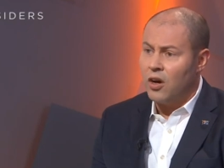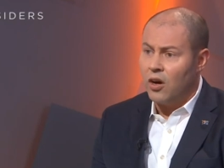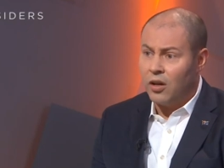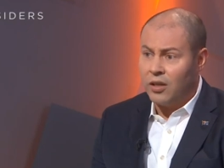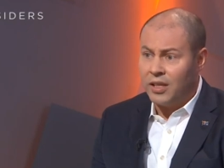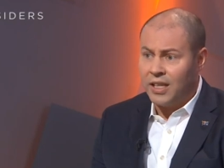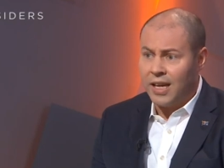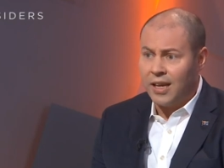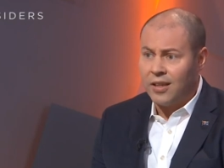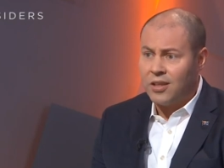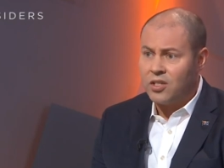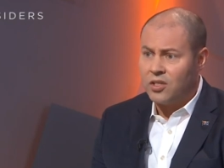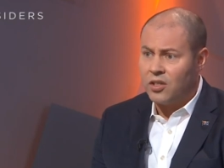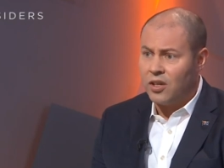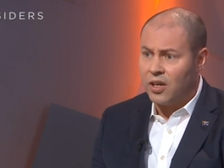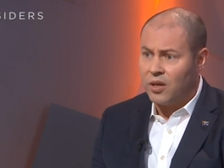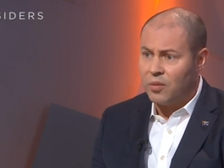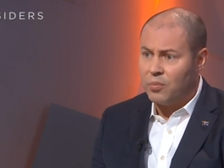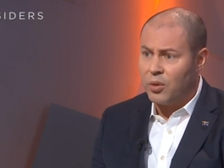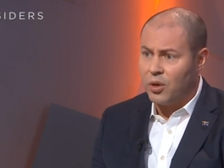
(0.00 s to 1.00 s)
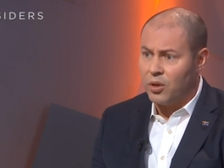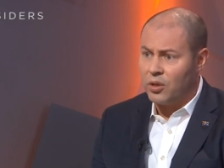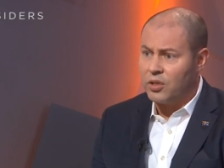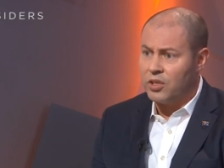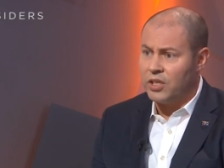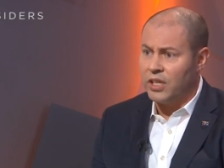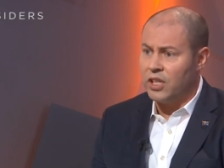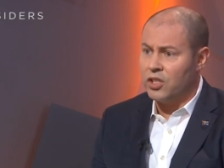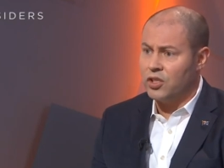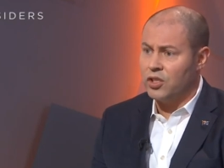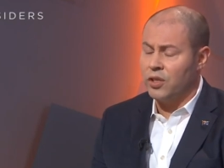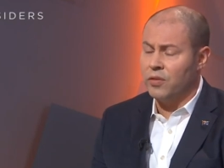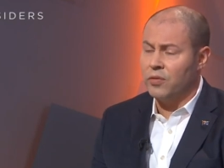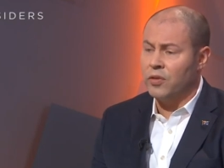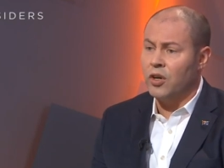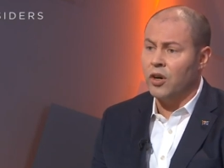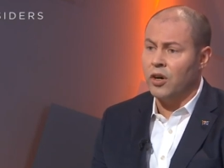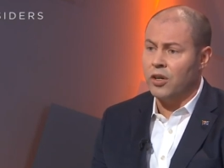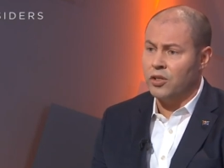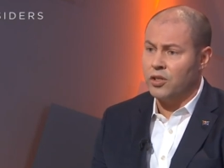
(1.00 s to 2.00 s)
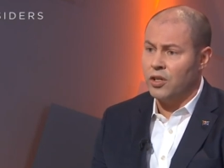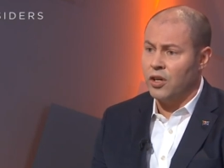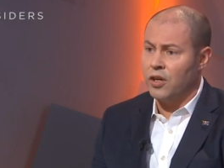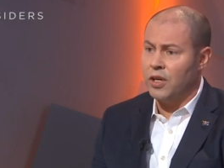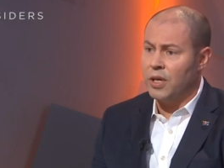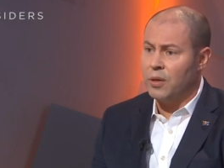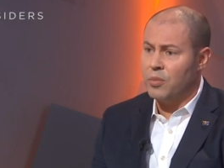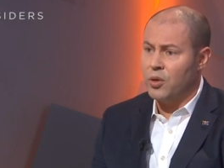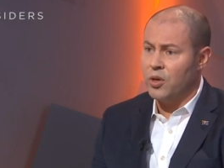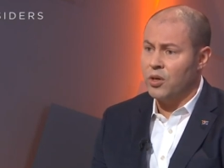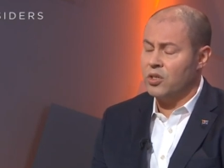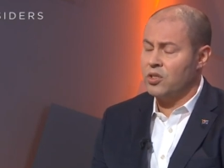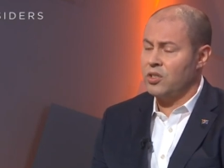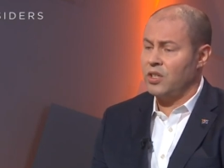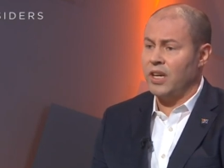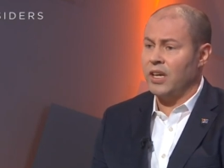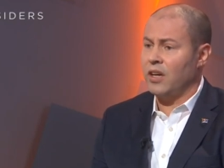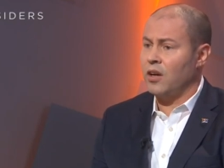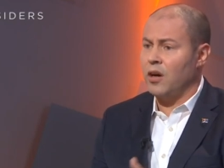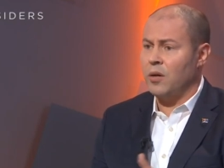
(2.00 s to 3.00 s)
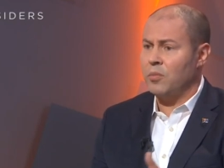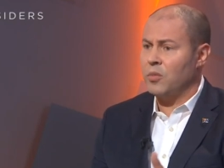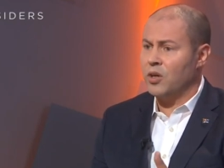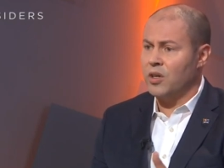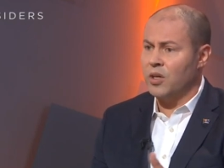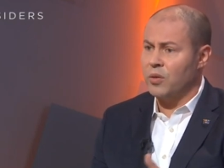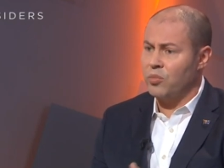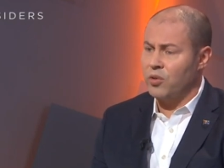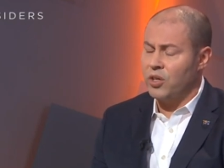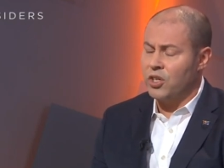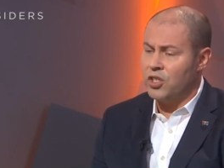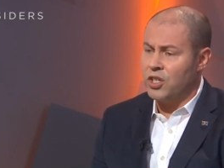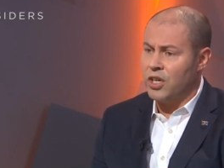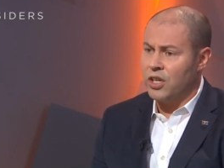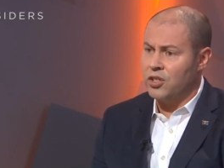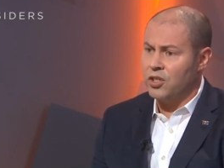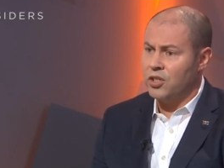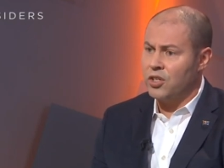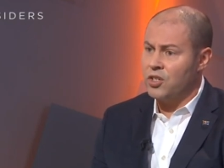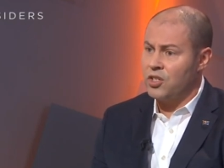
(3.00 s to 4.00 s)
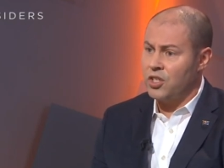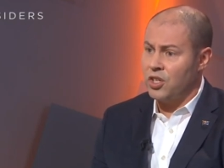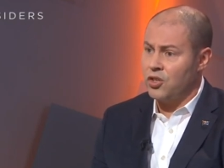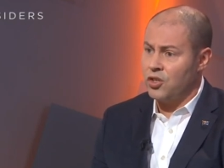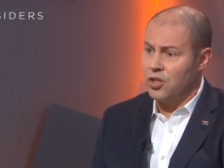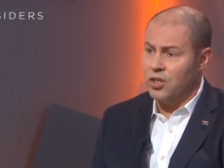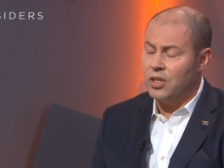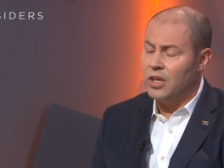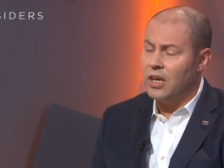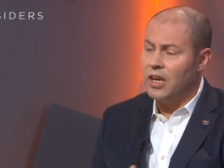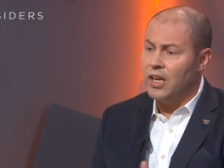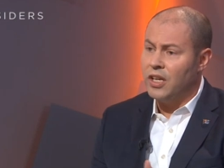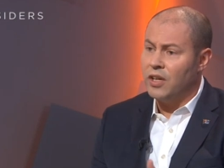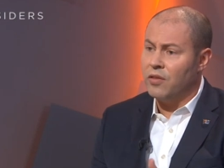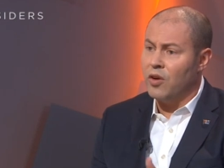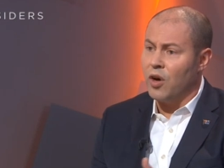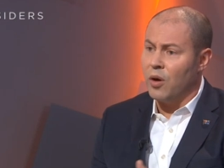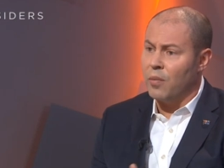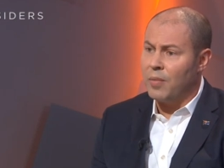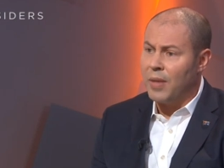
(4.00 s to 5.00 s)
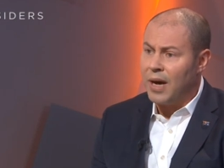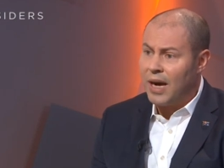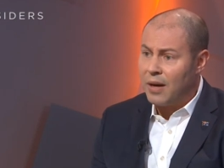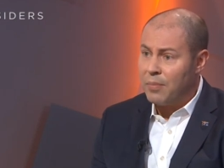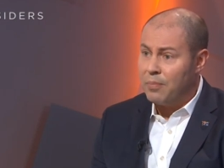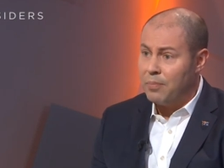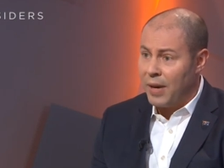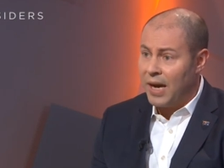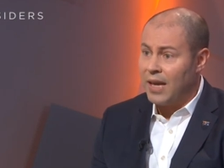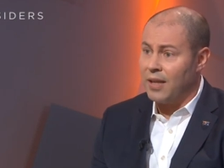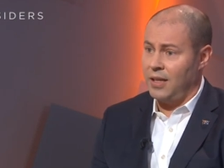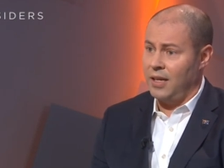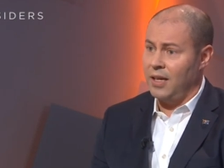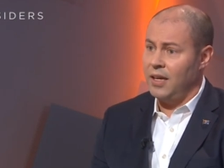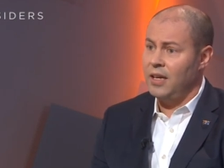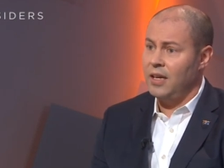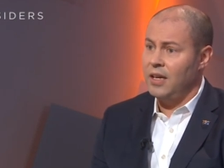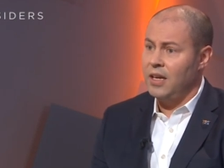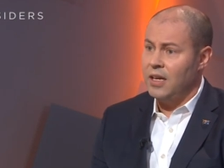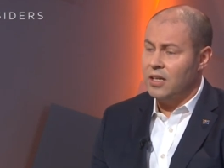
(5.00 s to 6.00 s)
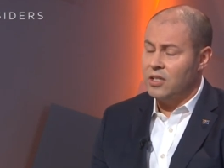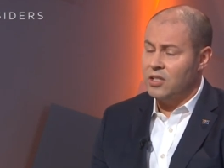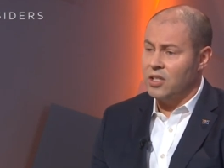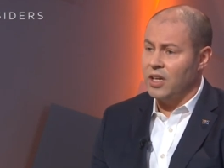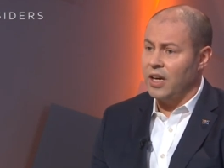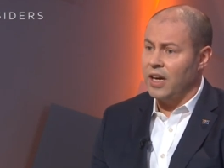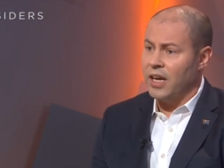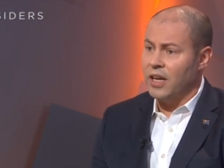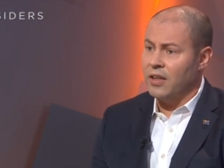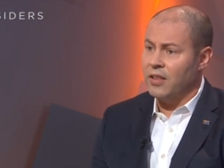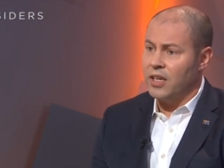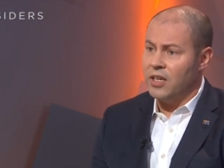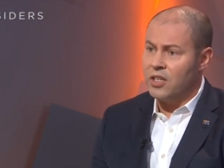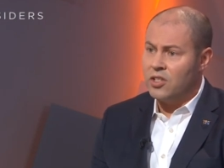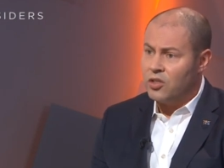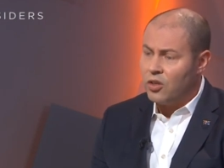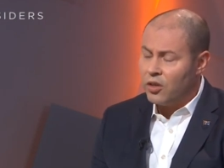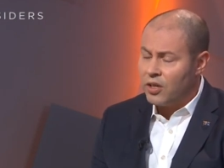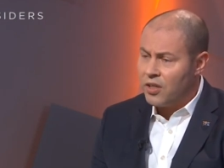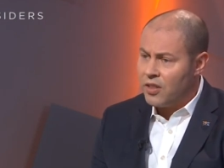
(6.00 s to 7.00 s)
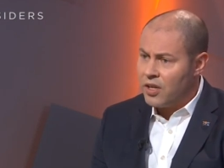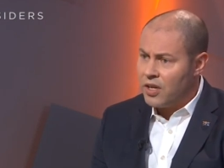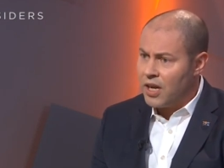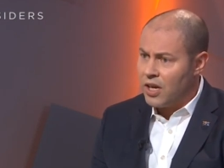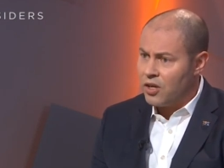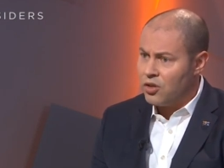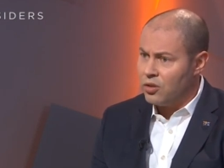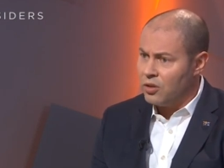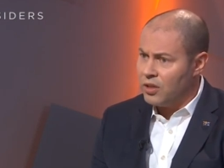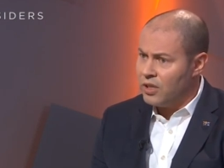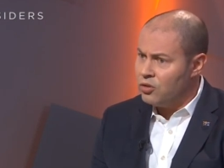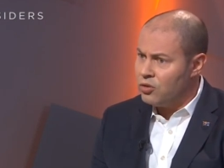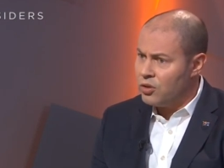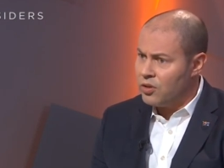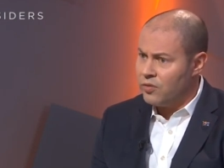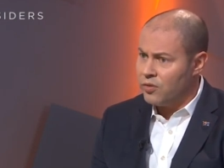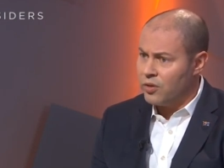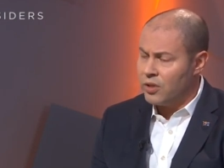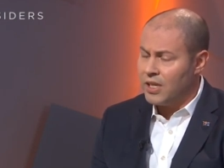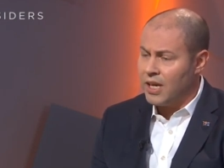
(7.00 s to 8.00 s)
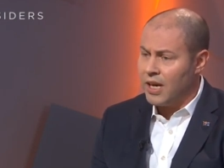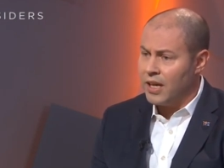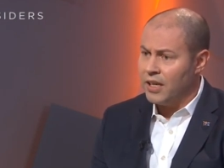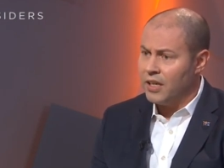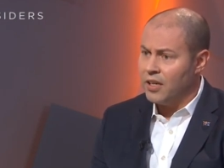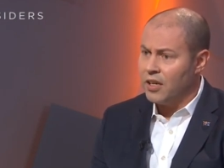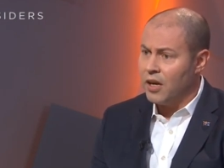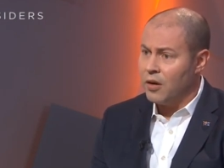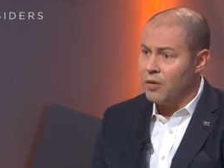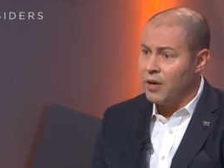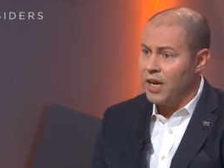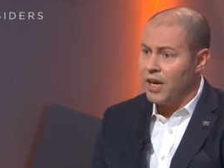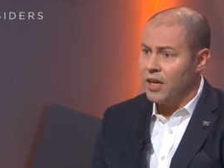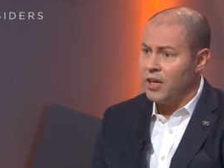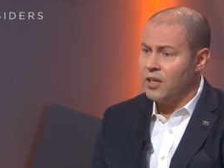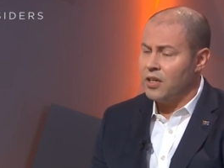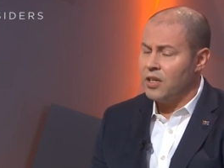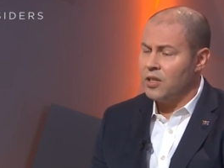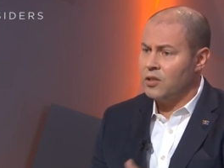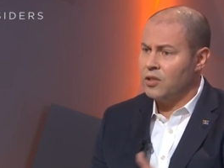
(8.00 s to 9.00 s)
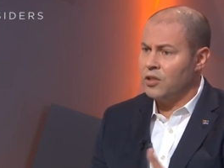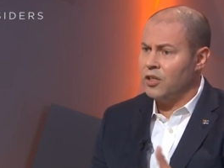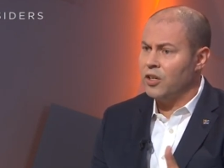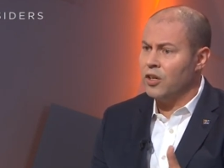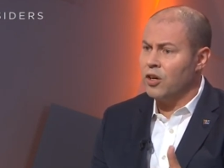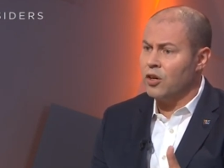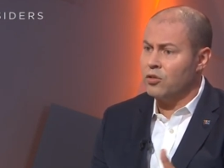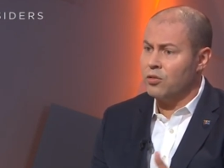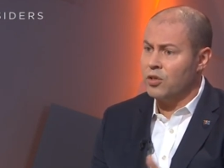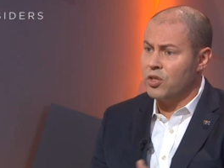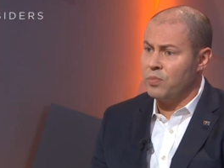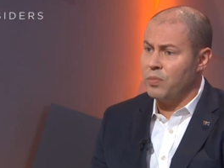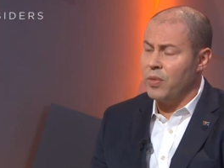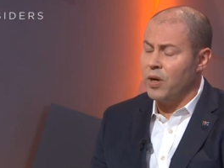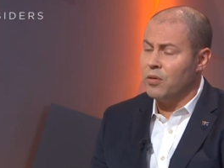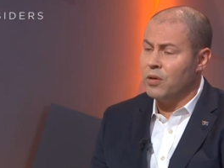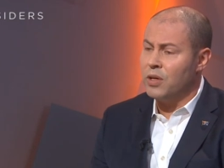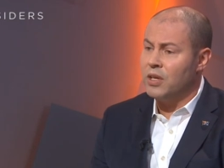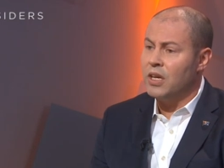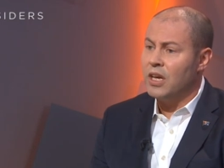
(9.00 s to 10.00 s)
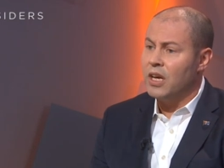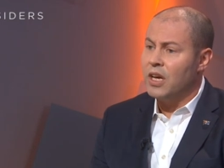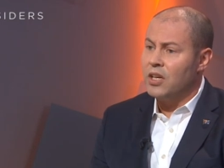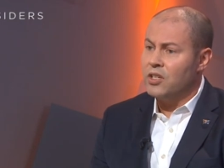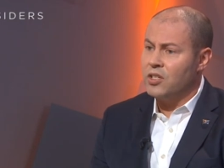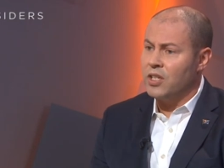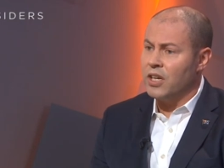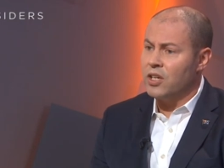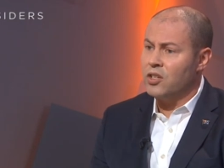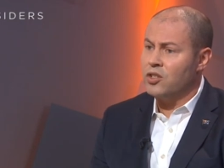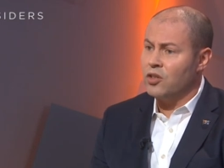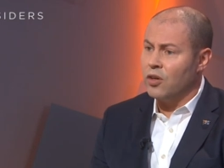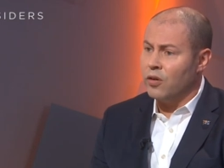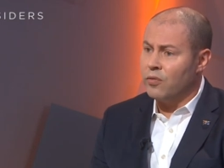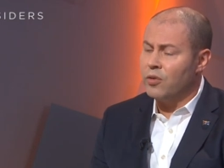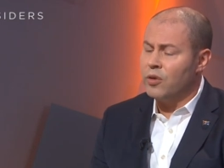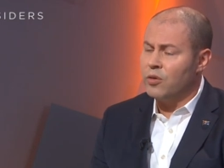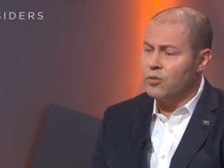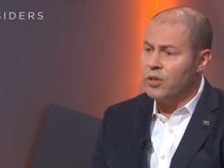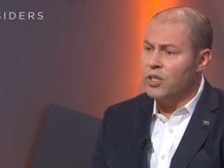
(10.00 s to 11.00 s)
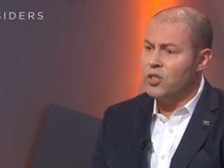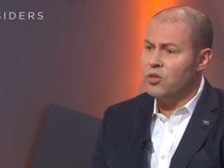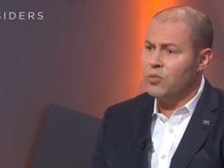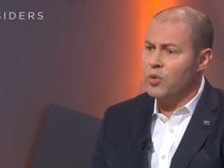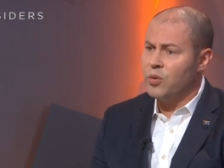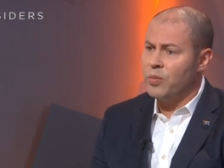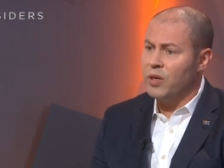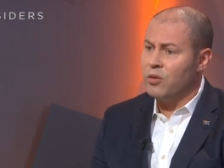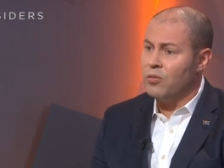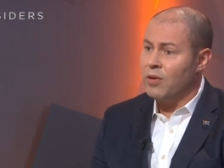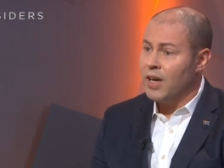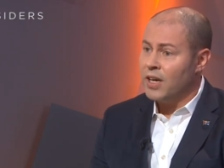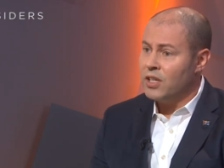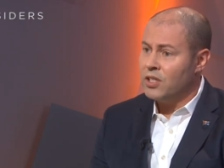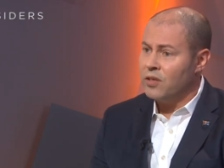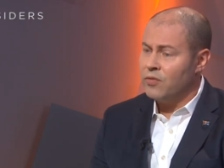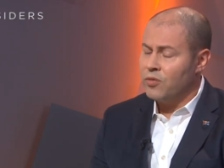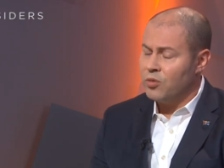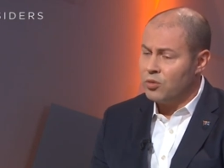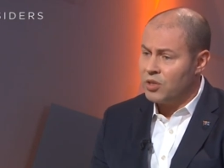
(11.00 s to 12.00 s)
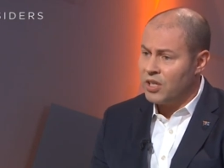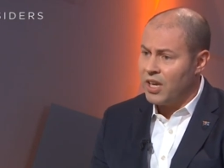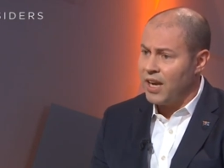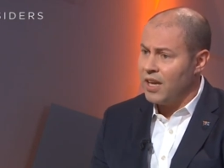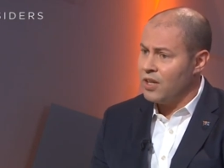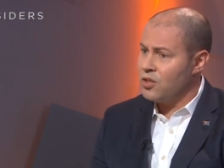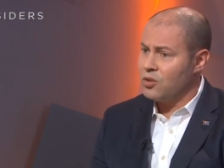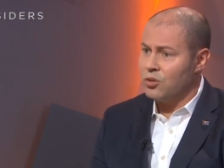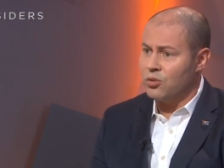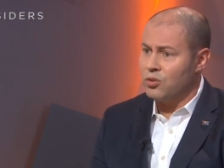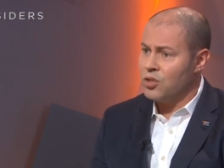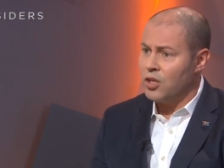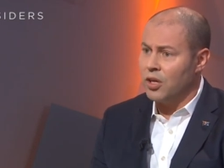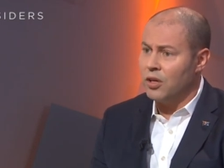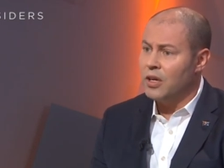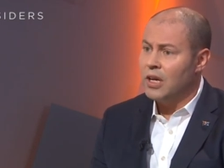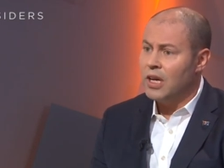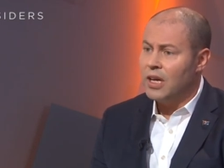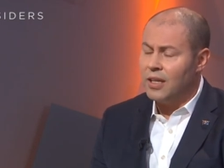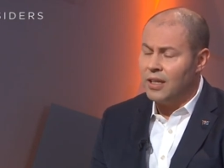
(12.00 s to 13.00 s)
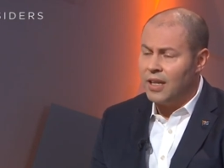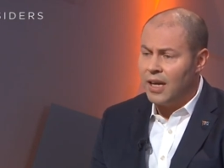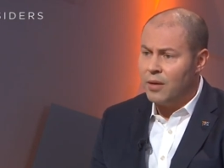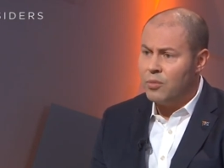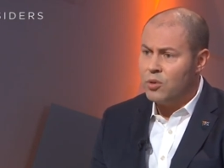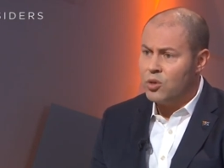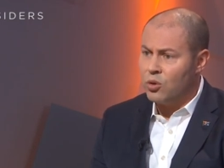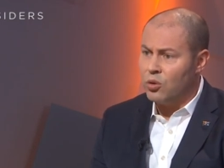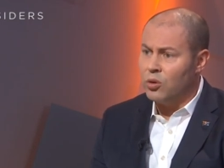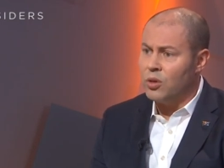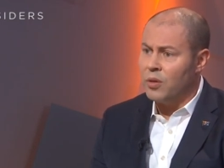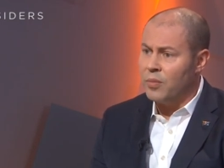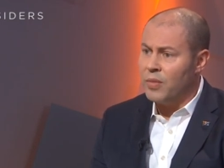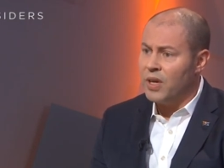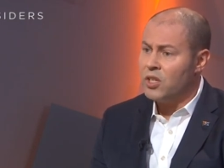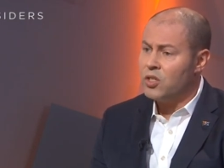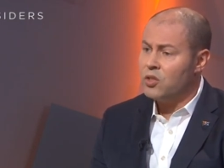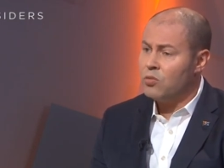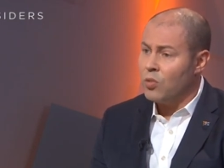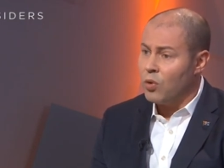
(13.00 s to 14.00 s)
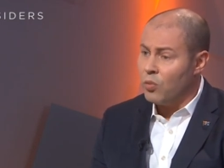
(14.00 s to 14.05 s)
On the other side of politics, you've got Tony Burke saying, I'm not going to prejudge a decision. You've got Mark Butler saying that it's not in the national interest for a Adani money to go ahead. And you got Chris Bowen saying sovereign risk would be raised if it was cancelled. So Labor's all a mess.